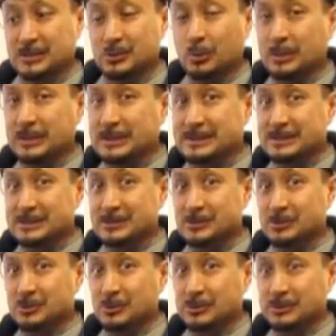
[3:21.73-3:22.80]
26
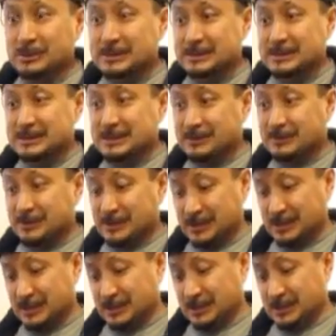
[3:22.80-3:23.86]
years old is this TV.